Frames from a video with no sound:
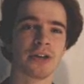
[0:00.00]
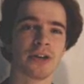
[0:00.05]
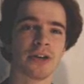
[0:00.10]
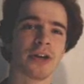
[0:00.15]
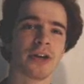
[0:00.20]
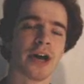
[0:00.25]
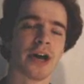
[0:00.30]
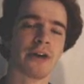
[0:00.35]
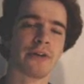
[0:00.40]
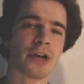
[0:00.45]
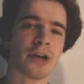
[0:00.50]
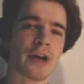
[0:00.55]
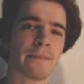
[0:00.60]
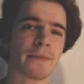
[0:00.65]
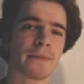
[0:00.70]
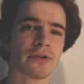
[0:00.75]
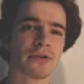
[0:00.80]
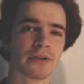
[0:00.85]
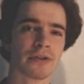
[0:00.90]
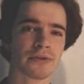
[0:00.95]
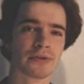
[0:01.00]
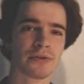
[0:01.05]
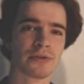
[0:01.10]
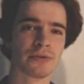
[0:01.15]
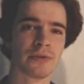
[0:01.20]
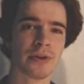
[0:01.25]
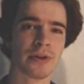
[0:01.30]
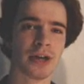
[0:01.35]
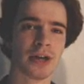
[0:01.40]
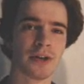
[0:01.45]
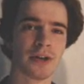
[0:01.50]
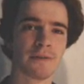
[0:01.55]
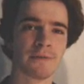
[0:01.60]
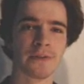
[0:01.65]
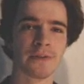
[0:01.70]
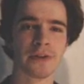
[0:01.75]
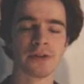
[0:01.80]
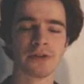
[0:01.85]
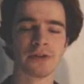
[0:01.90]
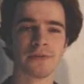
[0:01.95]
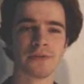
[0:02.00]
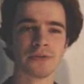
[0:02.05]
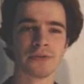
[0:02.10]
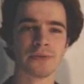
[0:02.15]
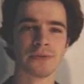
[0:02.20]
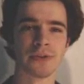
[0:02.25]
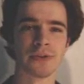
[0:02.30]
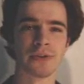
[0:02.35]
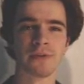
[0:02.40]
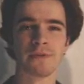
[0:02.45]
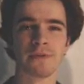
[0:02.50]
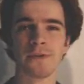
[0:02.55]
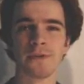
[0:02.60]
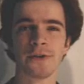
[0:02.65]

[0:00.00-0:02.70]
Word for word: Aoyama talks to a friend of his who's in the